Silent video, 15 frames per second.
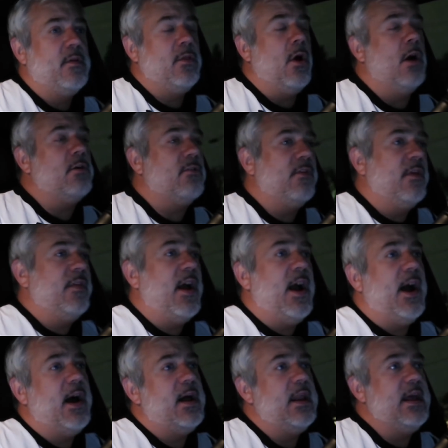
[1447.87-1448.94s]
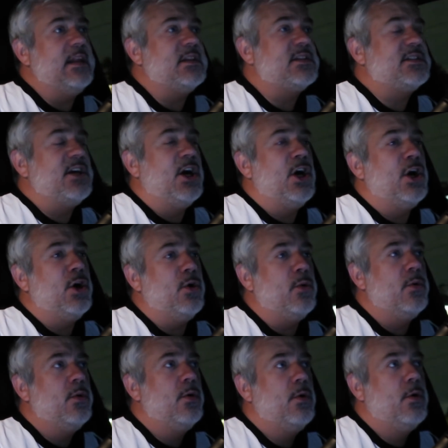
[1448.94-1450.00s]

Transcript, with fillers: longer than that, and so